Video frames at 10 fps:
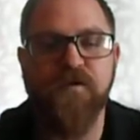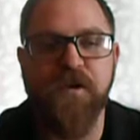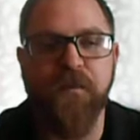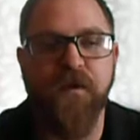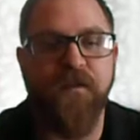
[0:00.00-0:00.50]

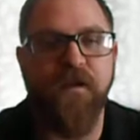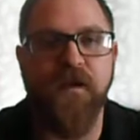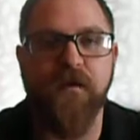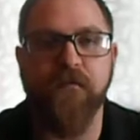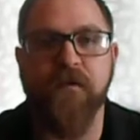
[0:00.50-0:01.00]
She put
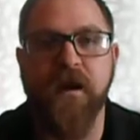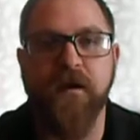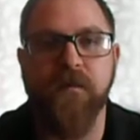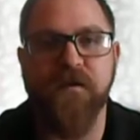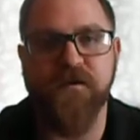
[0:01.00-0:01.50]
the
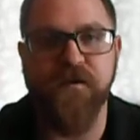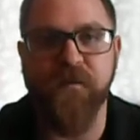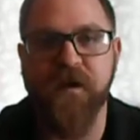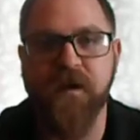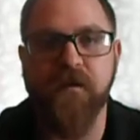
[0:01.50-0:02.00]
right upper
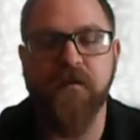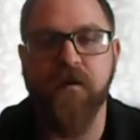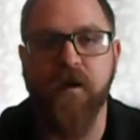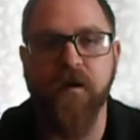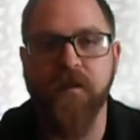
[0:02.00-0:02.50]
extremity
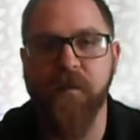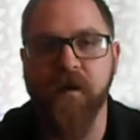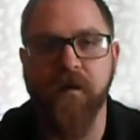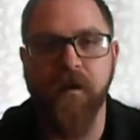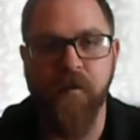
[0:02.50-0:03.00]
on the
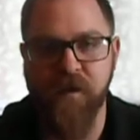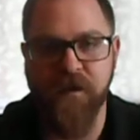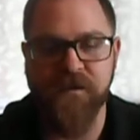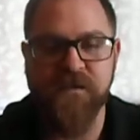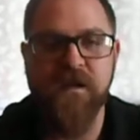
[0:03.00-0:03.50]
parallel
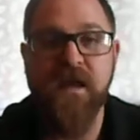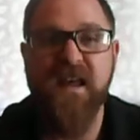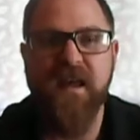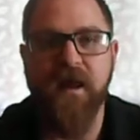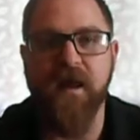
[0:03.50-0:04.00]
bars,
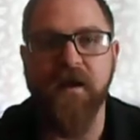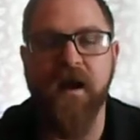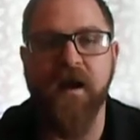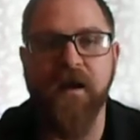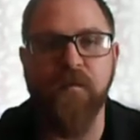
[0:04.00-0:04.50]
and
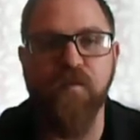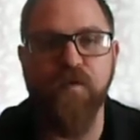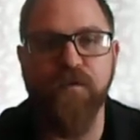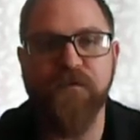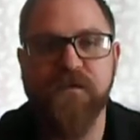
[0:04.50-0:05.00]
I
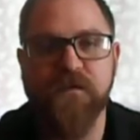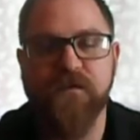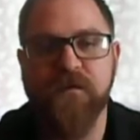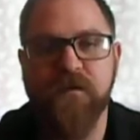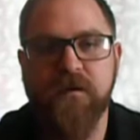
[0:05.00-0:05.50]
moved
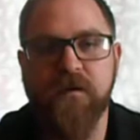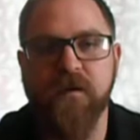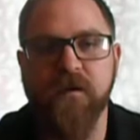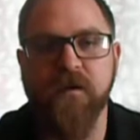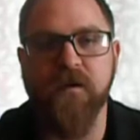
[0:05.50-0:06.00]

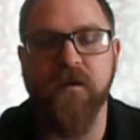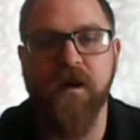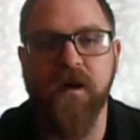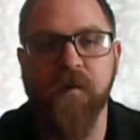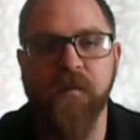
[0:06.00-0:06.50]
her
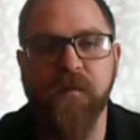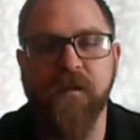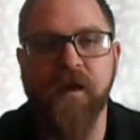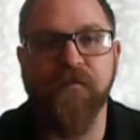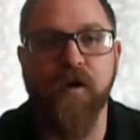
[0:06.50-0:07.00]

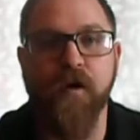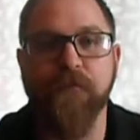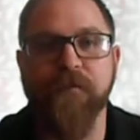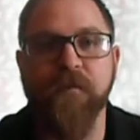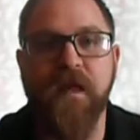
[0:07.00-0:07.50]
left
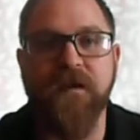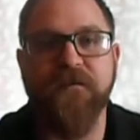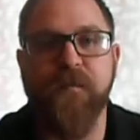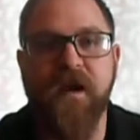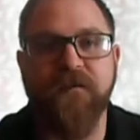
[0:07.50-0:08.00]
arm from that
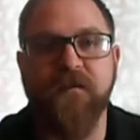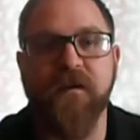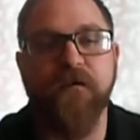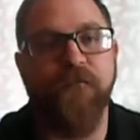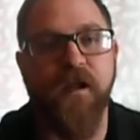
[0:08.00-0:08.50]

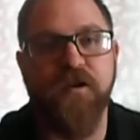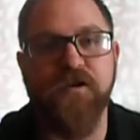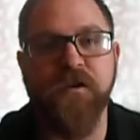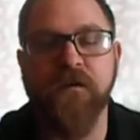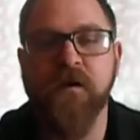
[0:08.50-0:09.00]
spastic
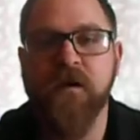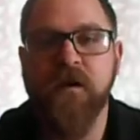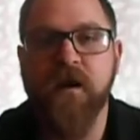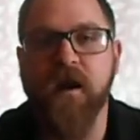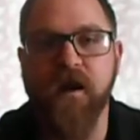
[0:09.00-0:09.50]
flexion
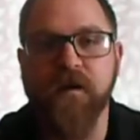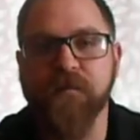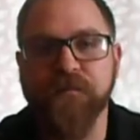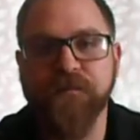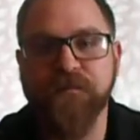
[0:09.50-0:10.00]

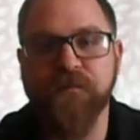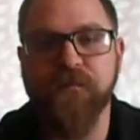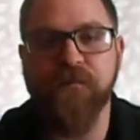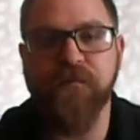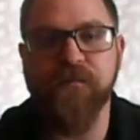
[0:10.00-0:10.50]

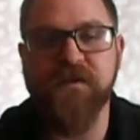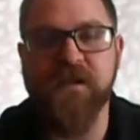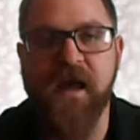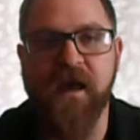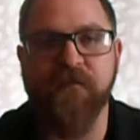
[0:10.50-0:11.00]

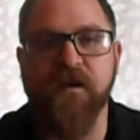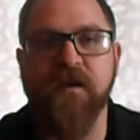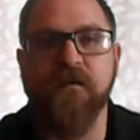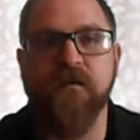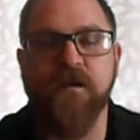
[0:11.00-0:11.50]
to
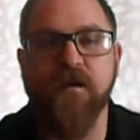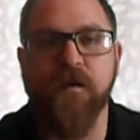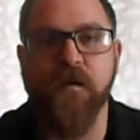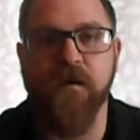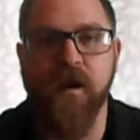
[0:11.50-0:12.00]
having,
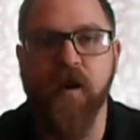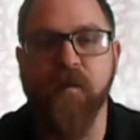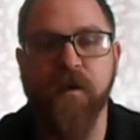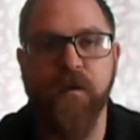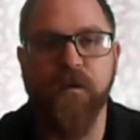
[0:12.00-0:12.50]
her
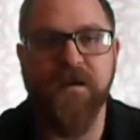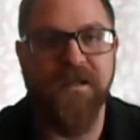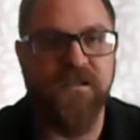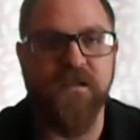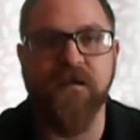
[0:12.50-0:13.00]
elbow
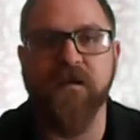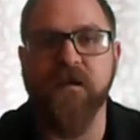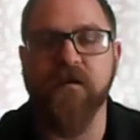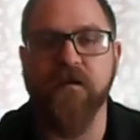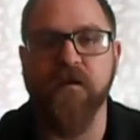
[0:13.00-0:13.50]

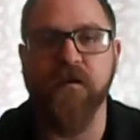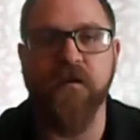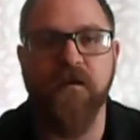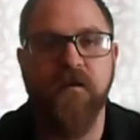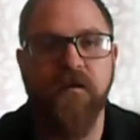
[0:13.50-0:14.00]
extended,
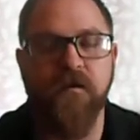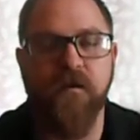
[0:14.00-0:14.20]
her